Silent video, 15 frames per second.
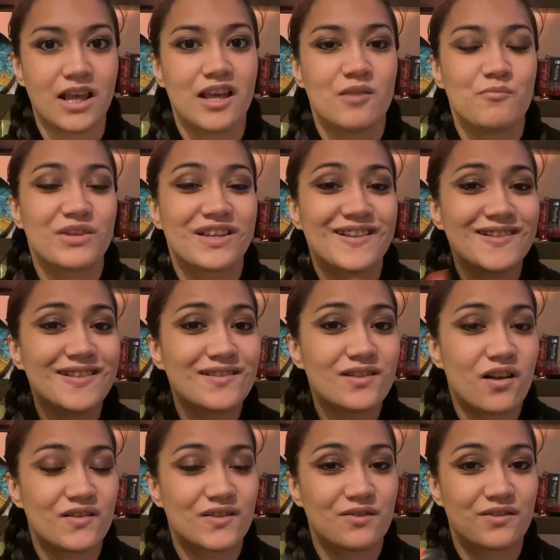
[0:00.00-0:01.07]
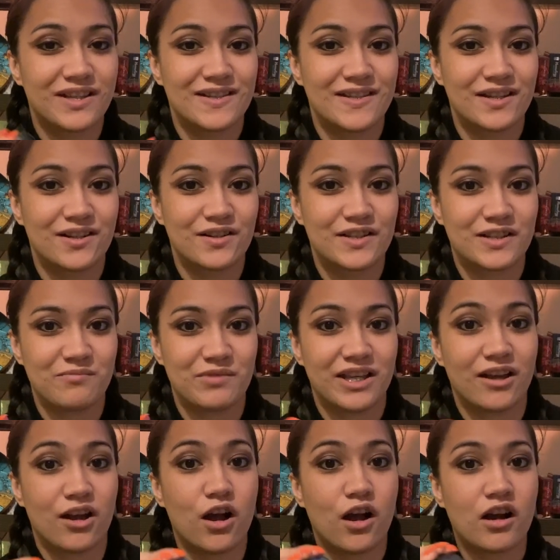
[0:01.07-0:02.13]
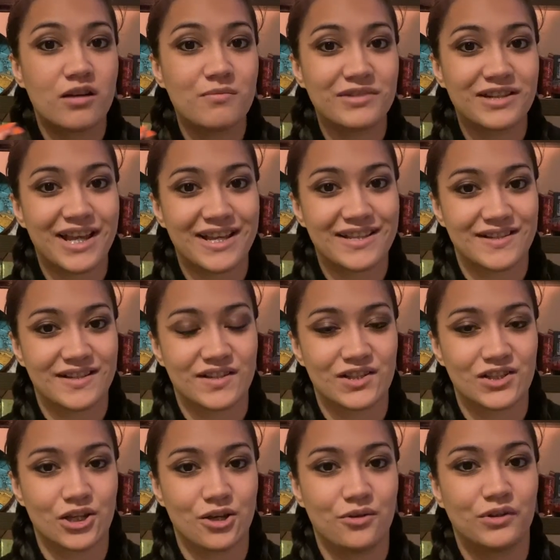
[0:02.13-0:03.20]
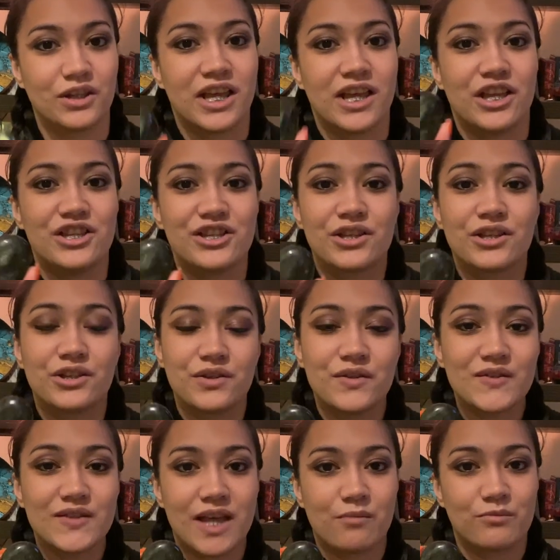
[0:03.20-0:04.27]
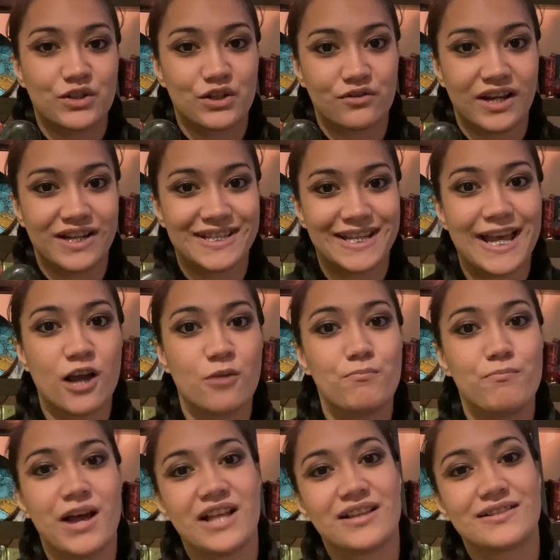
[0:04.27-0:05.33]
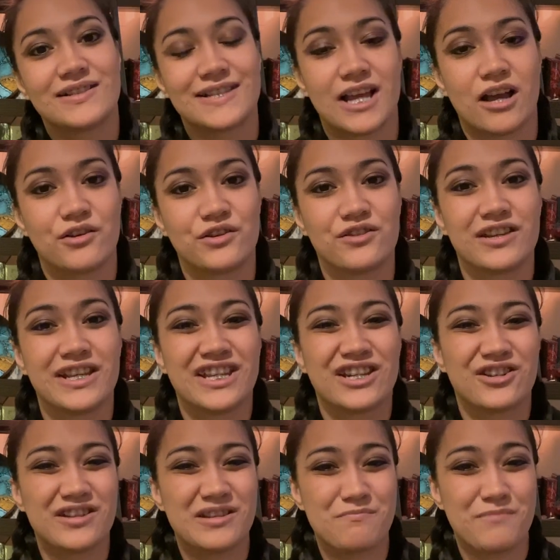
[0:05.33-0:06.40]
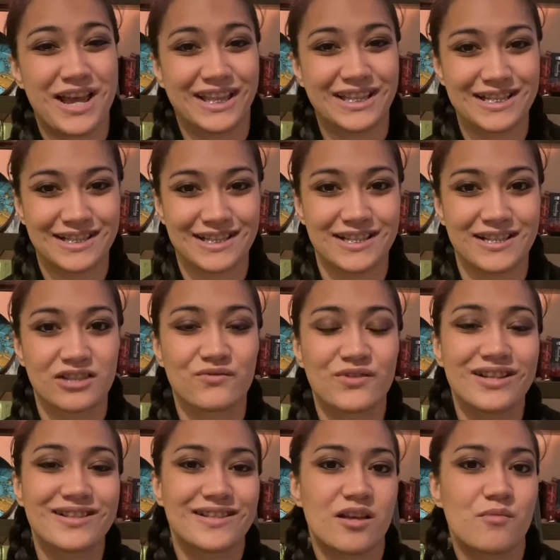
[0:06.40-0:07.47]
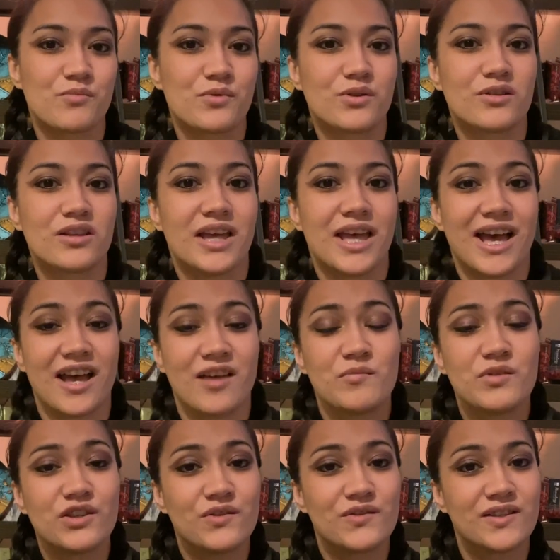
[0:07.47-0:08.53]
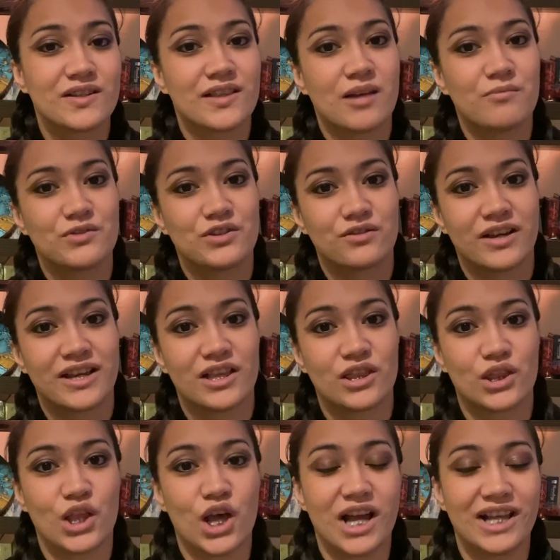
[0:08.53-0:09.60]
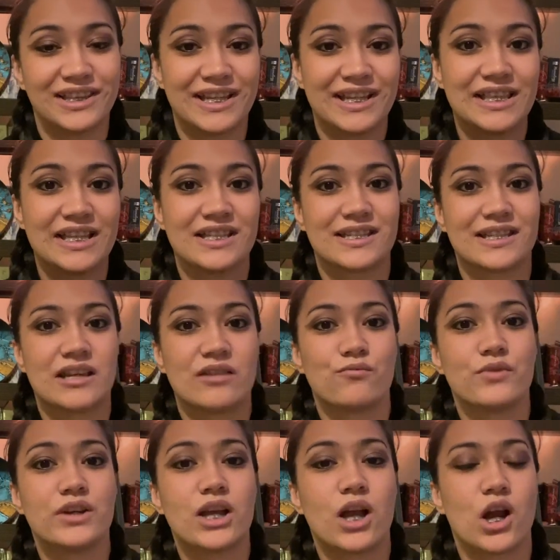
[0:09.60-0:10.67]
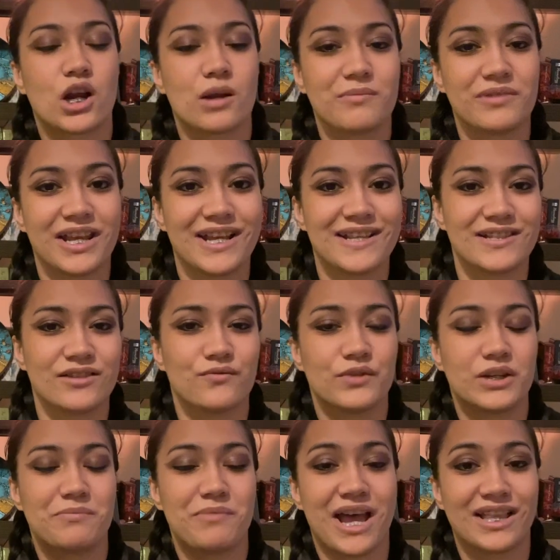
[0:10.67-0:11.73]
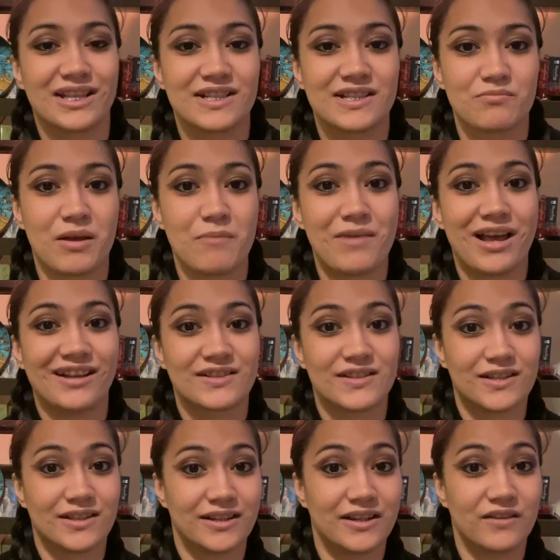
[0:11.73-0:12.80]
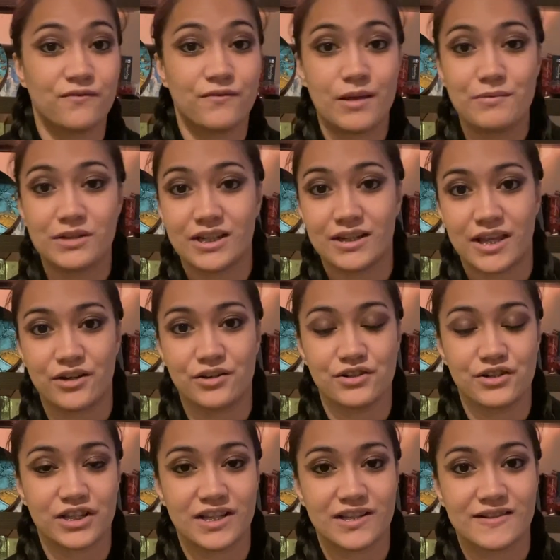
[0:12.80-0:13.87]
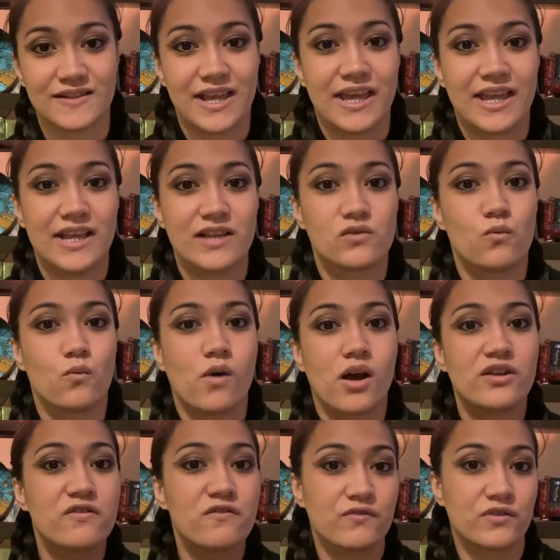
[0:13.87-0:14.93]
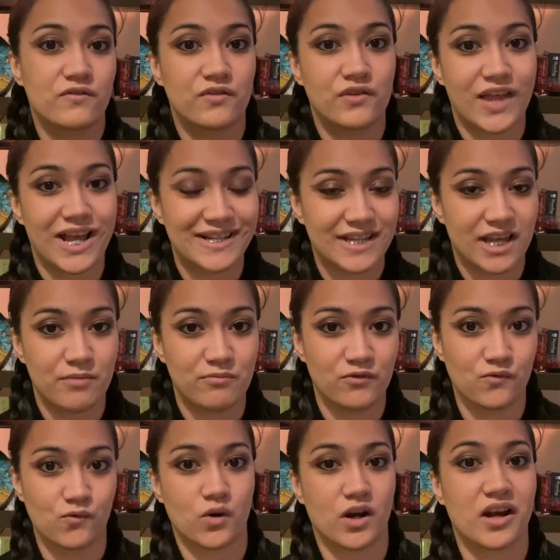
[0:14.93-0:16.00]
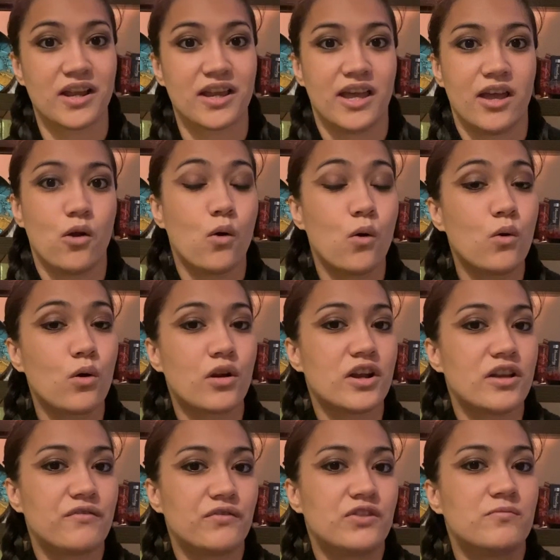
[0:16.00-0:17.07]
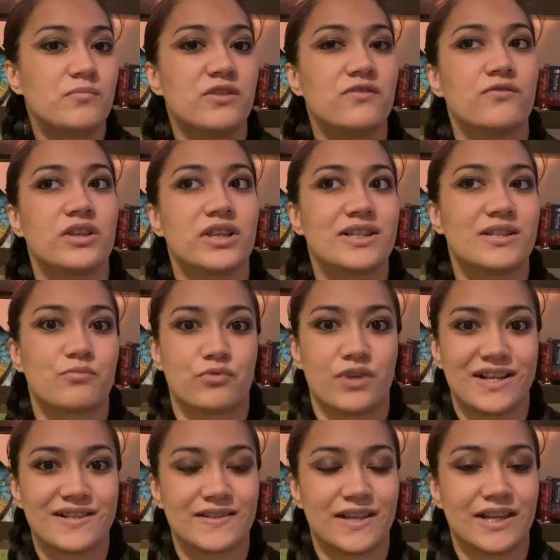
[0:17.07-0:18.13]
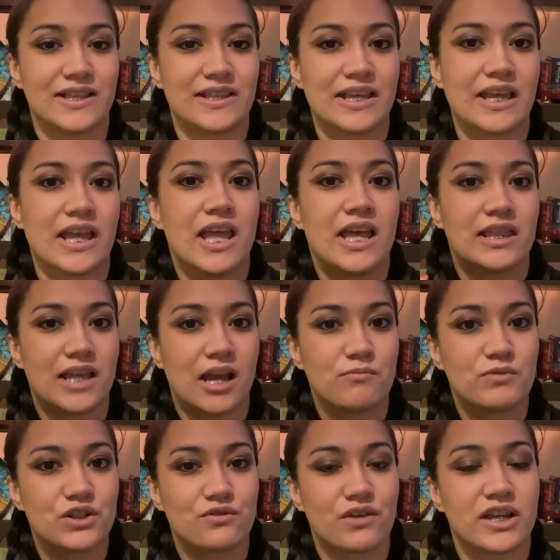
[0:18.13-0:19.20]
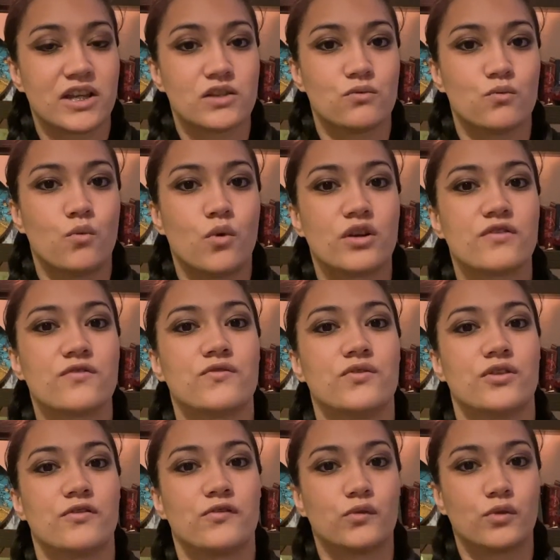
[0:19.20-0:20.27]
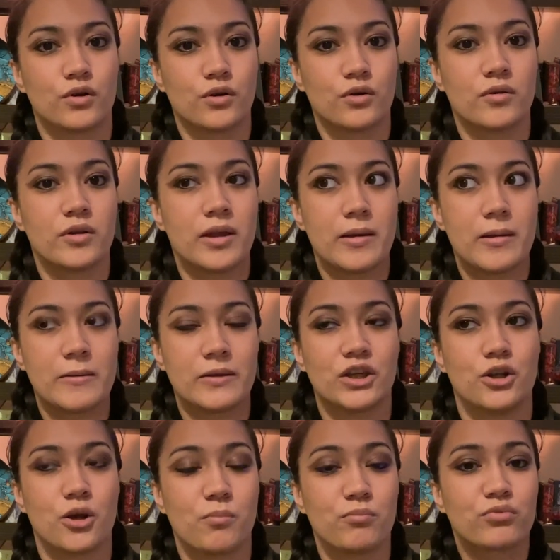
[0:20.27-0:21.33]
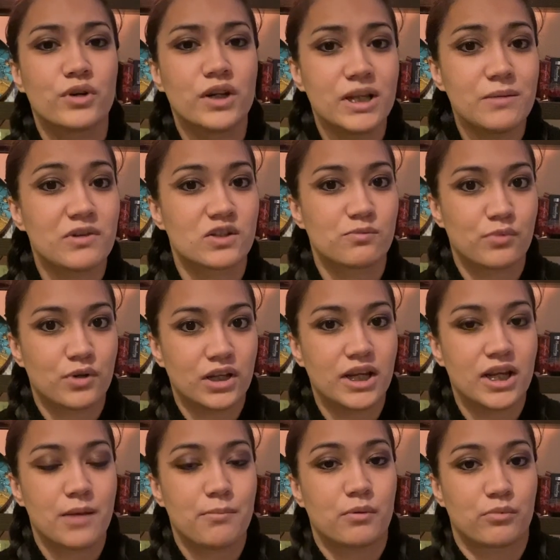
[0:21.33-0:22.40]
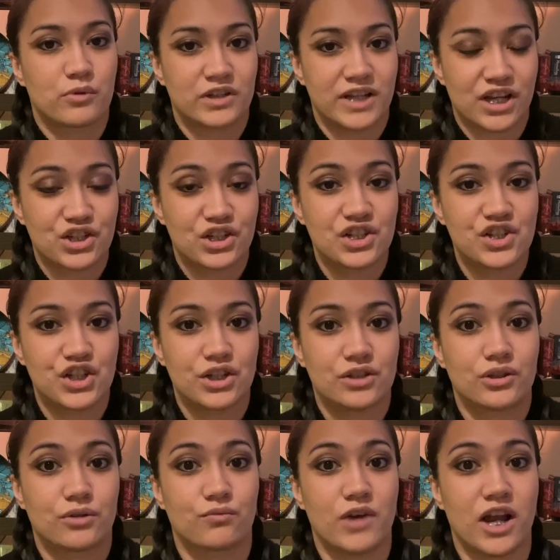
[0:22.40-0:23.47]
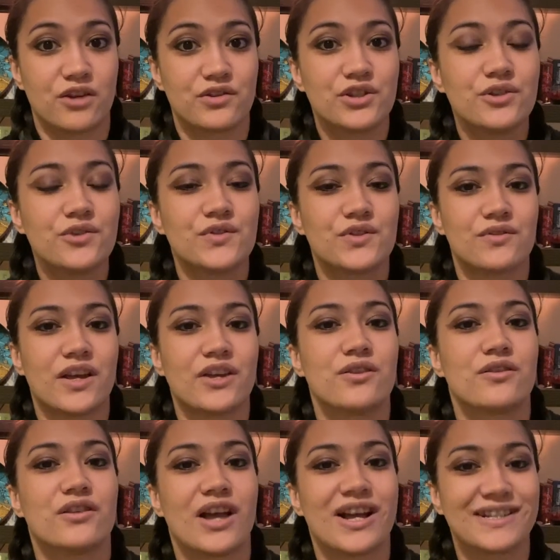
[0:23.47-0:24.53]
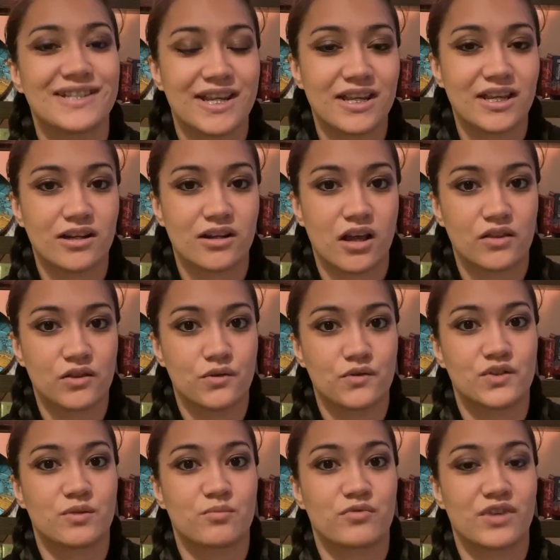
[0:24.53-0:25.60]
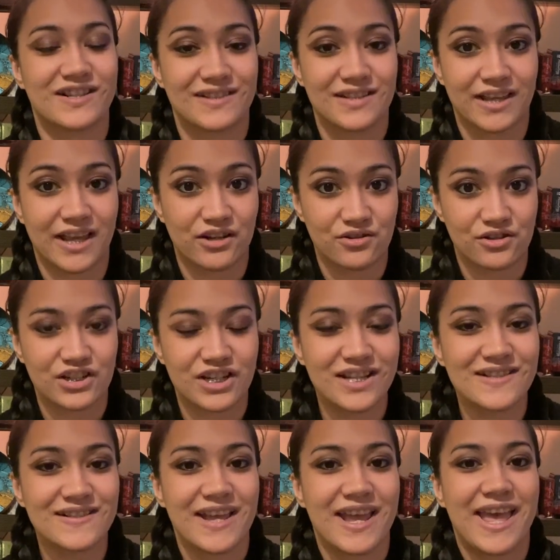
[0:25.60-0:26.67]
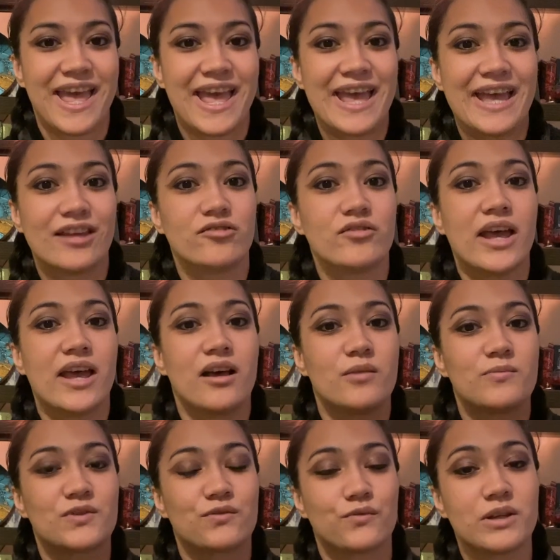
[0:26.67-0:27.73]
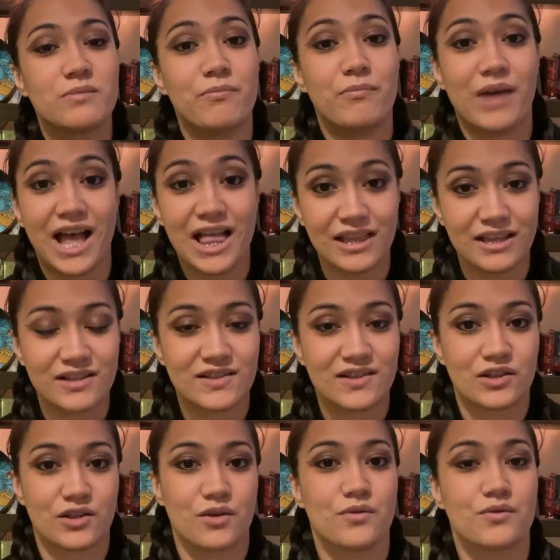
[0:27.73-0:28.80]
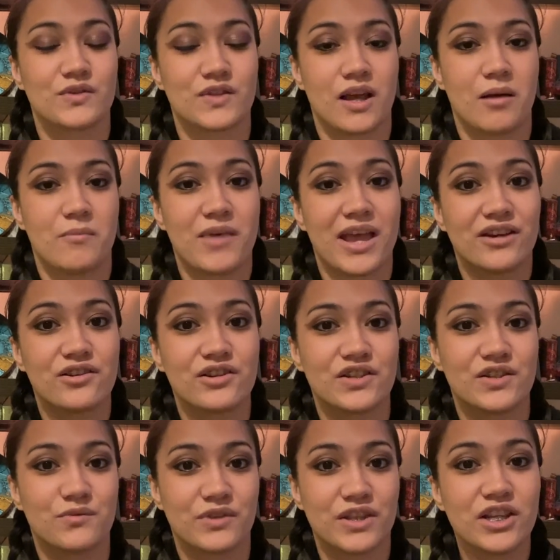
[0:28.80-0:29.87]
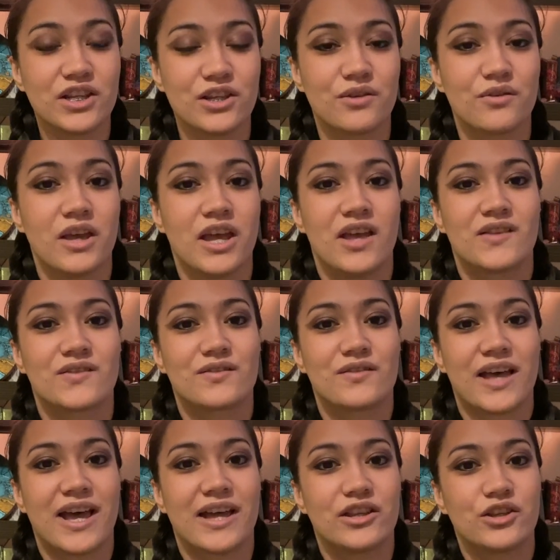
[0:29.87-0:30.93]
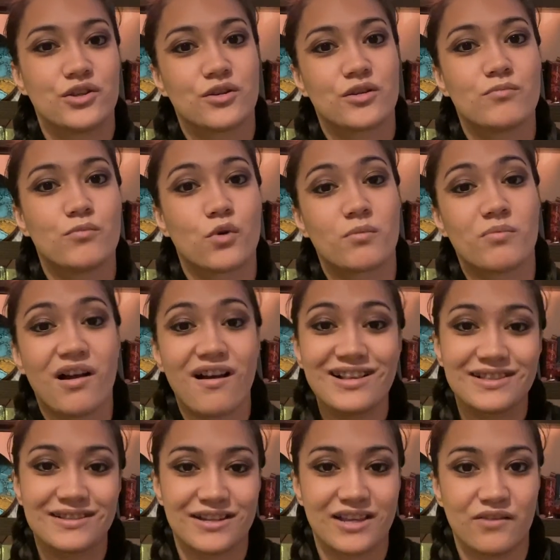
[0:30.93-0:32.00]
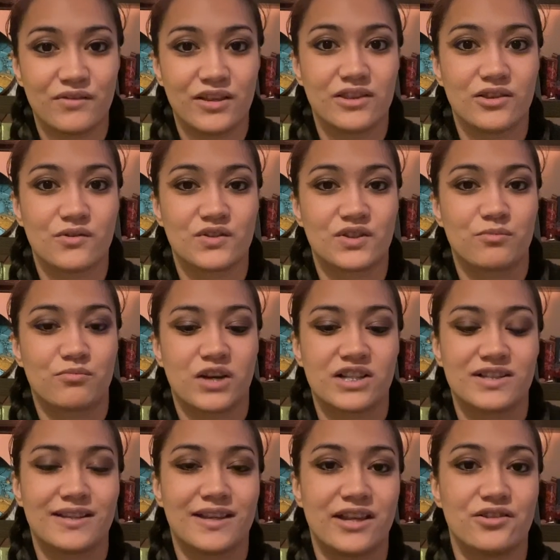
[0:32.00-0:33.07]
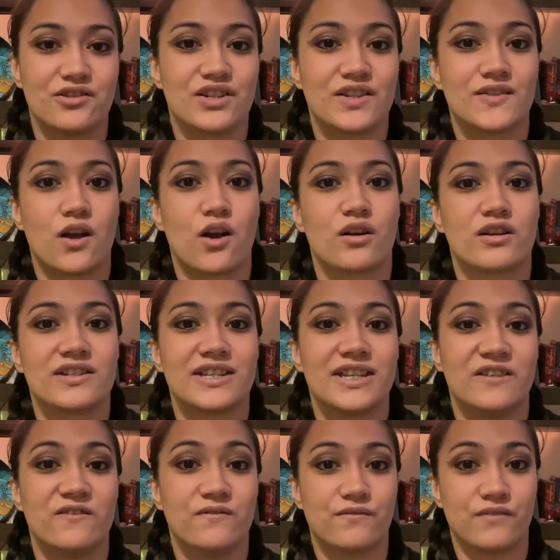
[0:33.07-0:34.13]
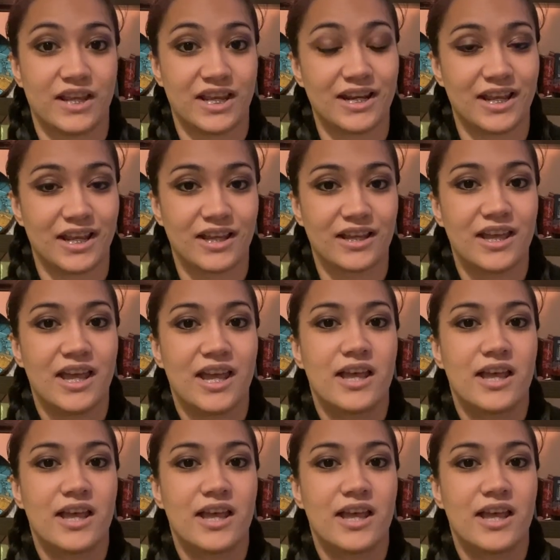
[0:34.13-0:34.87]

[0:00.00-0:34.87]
Because it's also considered to be a harmonizing stone, you can use labradorite to help balance out your inner imbalances. For example, I've been using labradorite a lot lately to reharmonize and rebalance my masculine and feminine energies. It's wonderful for that type of work. Or if you've been really depressed lately, labradorite is wonderful for, you know, pretty much putting up a protection shield around you so that you're not taking on those depressing energies, and helps rebalance those energies within you so that you're more positive and those depressing energies aren't invading.